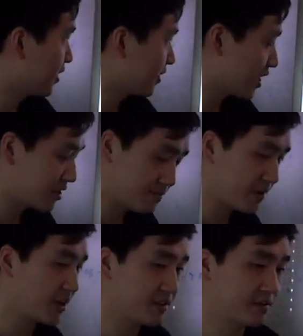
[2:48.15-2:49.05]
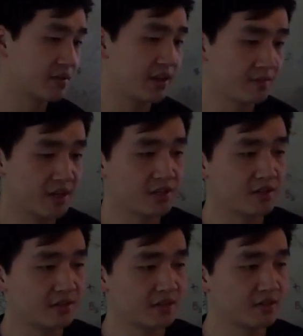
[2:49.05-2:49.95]
90 billion
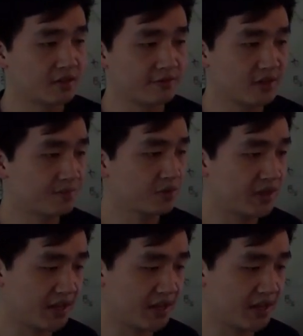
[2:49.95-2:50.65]
images in the Facebook,